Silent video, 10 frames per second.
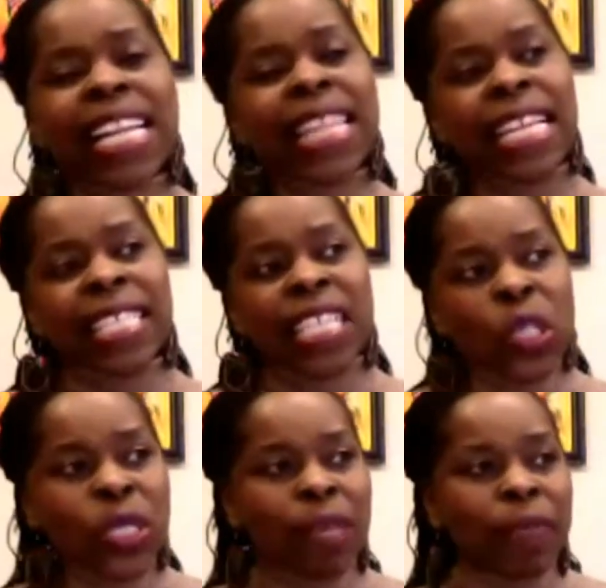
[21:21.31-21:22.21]
And I think it's
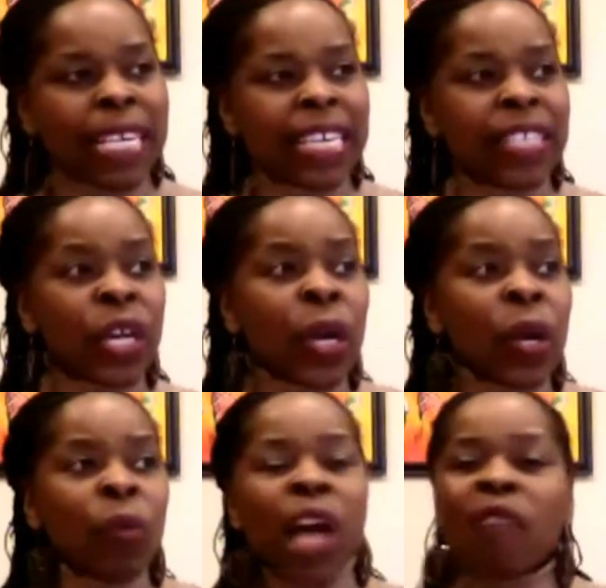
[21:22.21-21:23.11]
interesting because
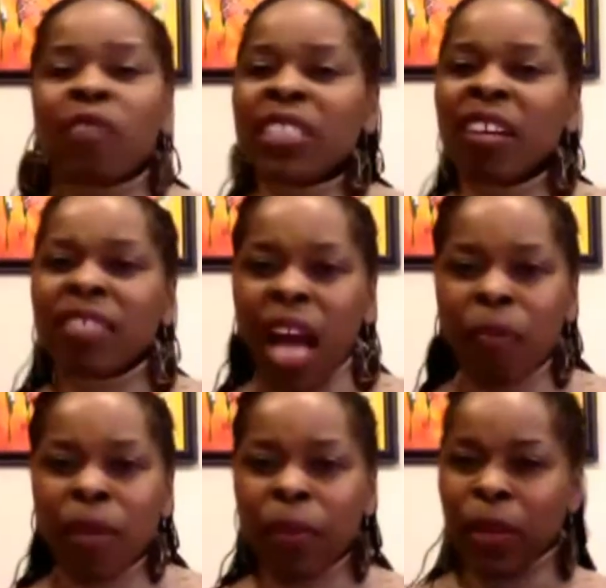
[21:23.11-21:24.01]
we often tell
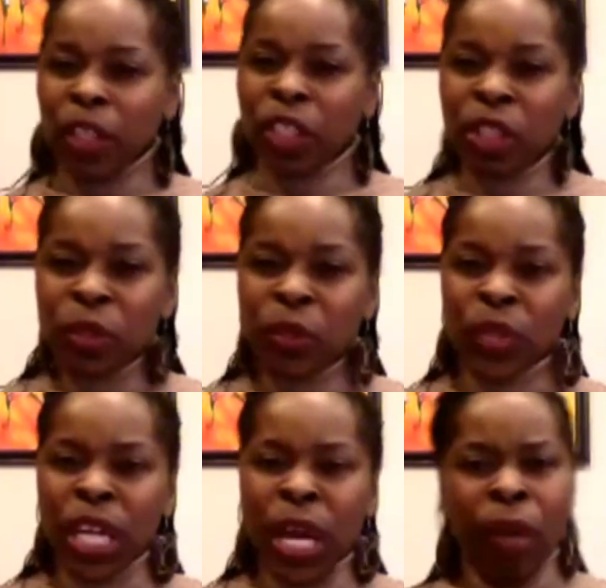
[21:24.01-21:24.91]
young people, our
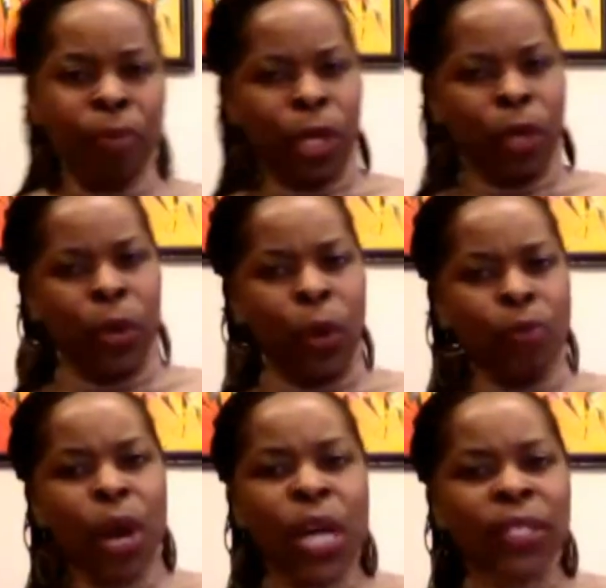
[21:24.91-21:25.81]
children, be your
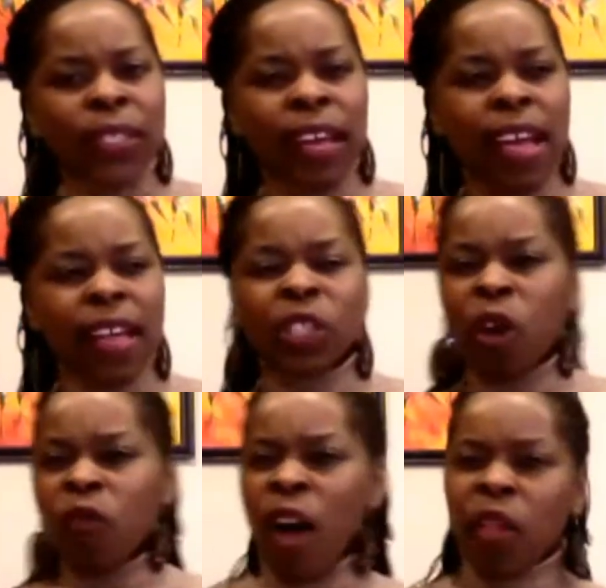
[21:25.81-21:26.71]
own person,
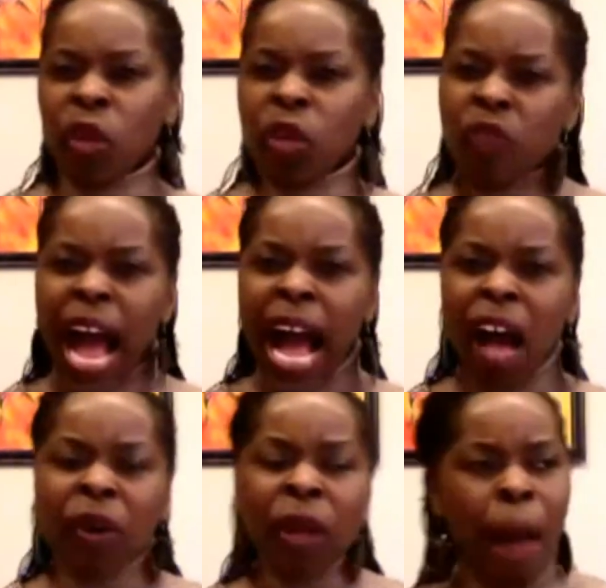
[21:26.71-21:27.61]
don't follow the
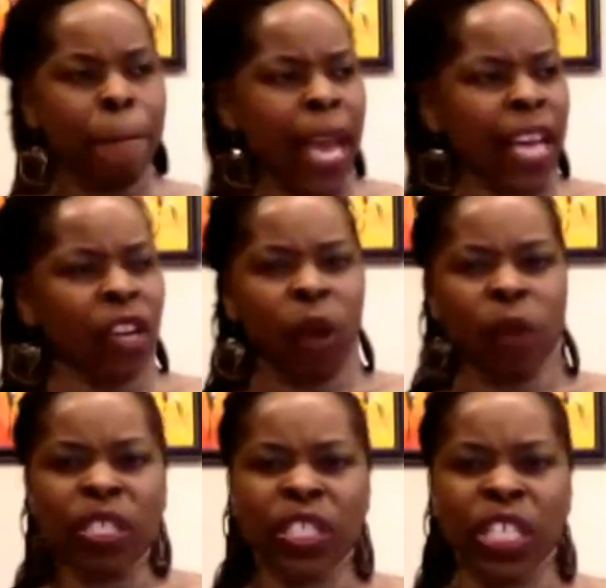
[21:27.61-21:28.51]
crowd, make
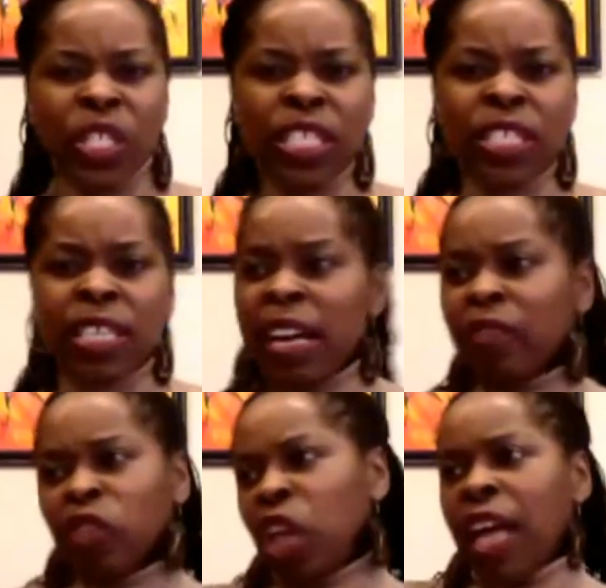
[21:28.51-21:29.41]
your own decisions.
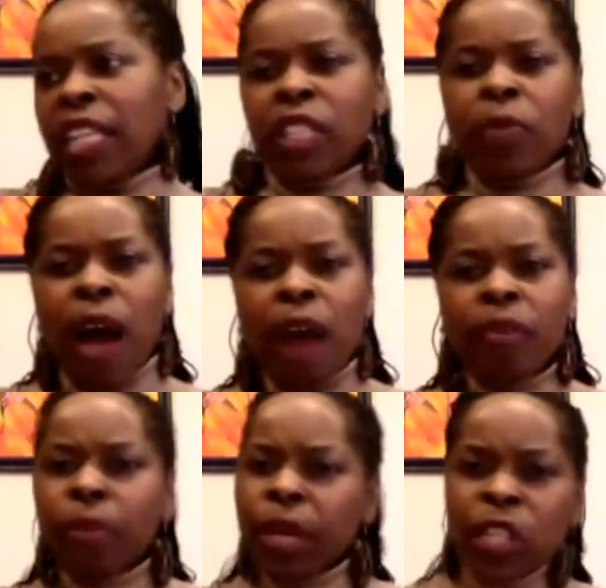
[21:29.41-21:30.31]
If Johnny jumped
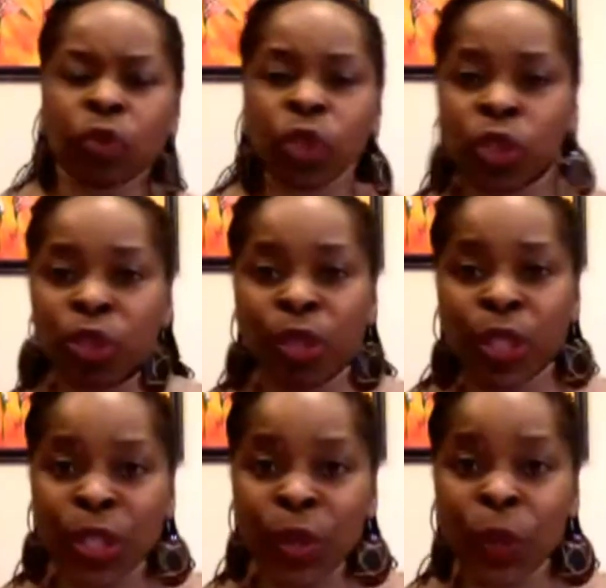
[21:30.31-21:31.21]
off a bridge, would you
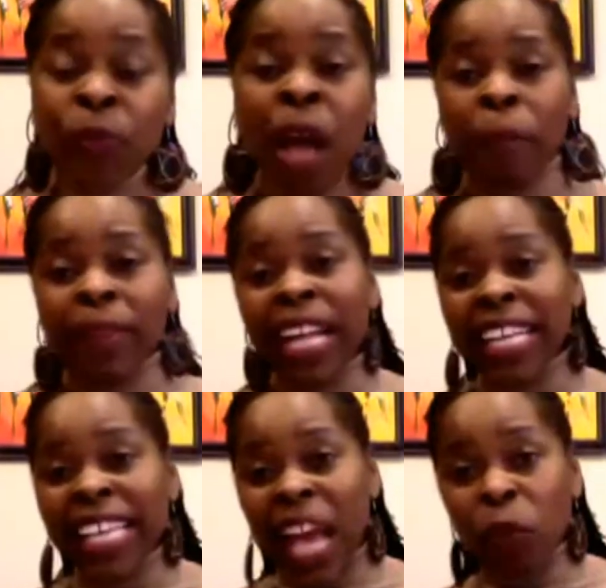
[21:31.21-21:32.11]
do it too? But
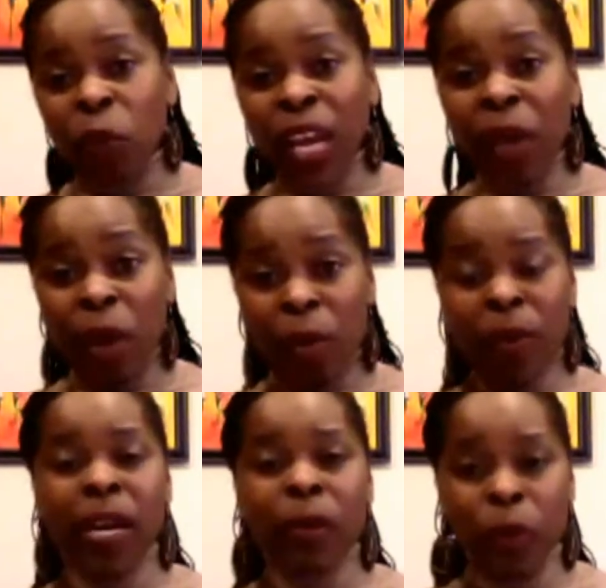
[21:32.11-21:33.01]
then yet we,
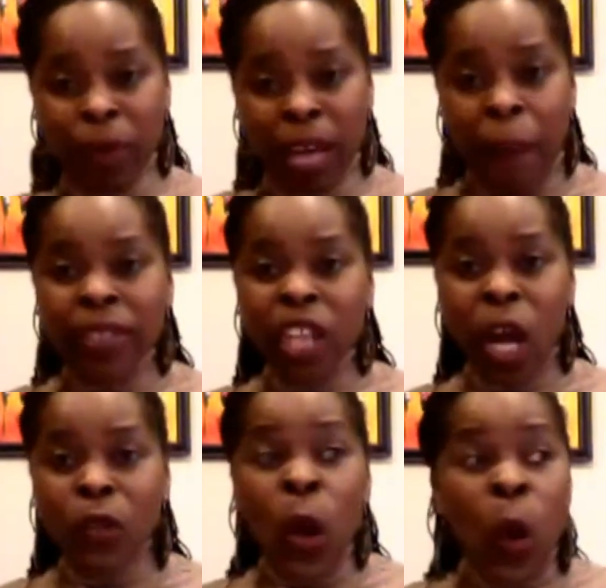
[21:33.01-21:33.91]
when we become
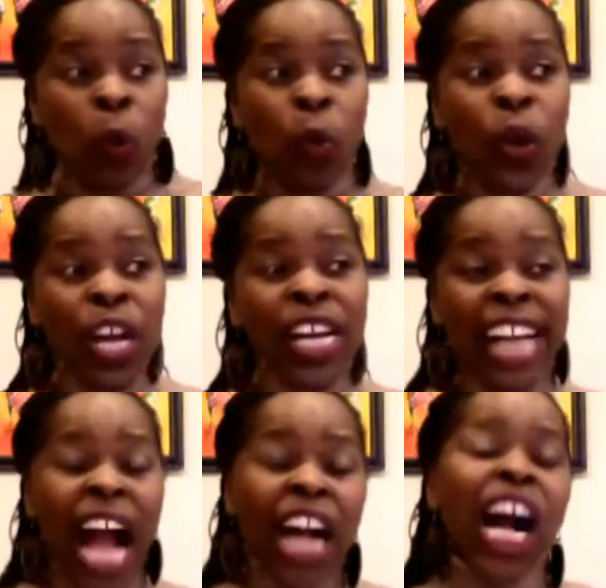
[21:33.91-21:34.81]
adults,
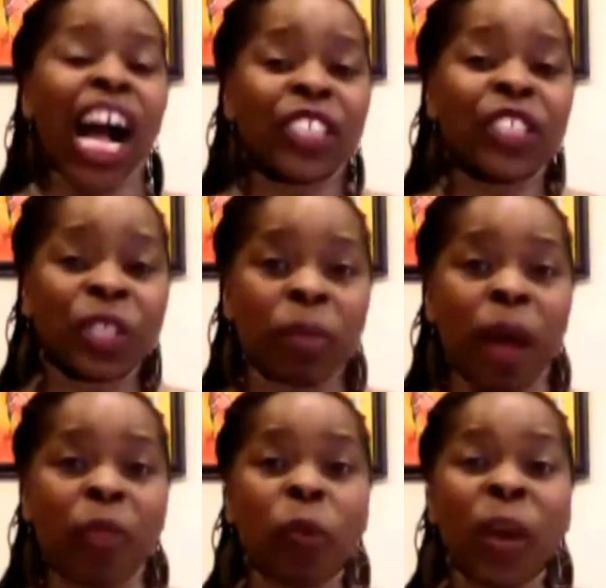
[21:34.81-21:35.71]
we're not conscious
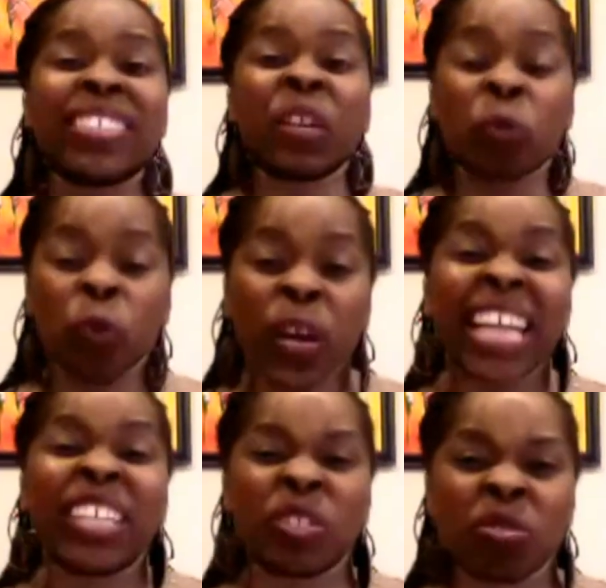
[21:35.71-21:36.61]
about the ways that
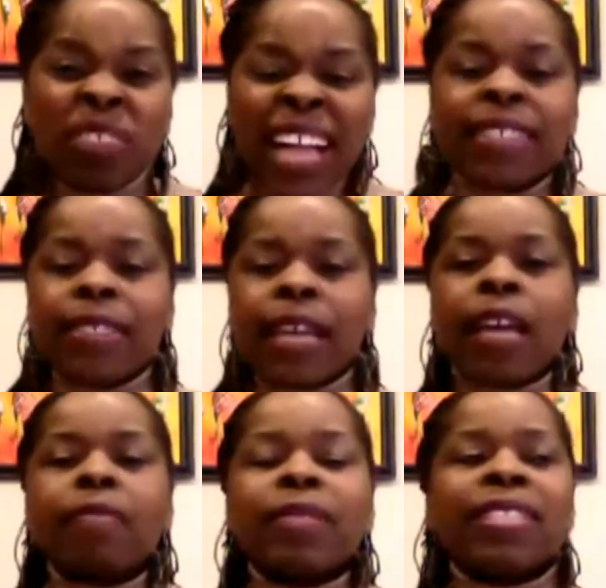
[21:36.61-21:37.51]
we do that
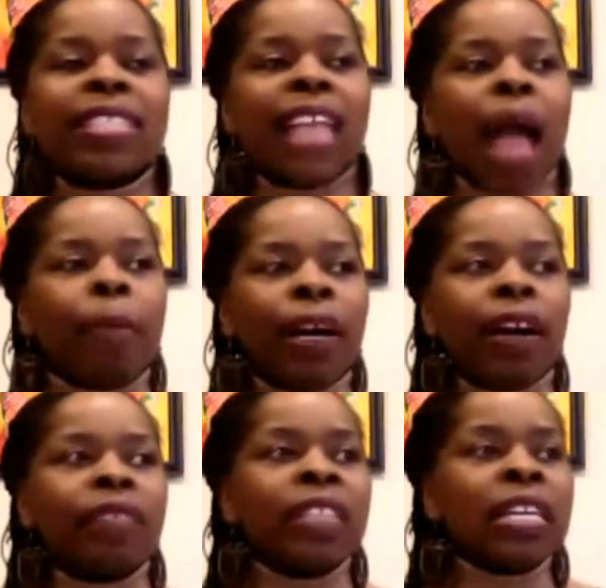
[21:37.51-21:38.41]
same type
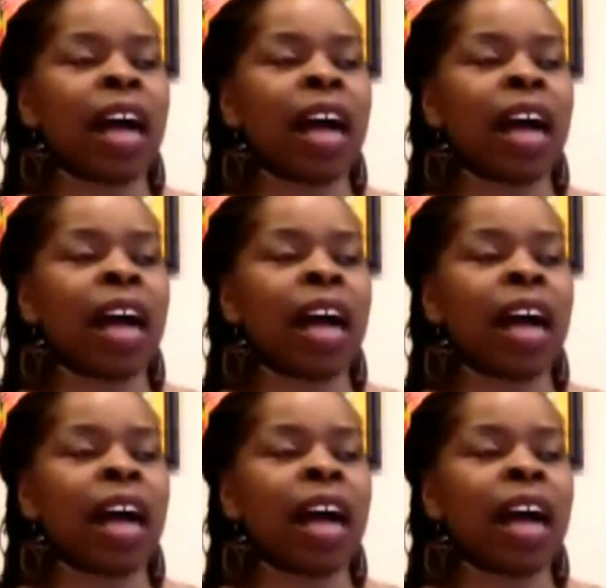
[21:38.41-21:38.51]
of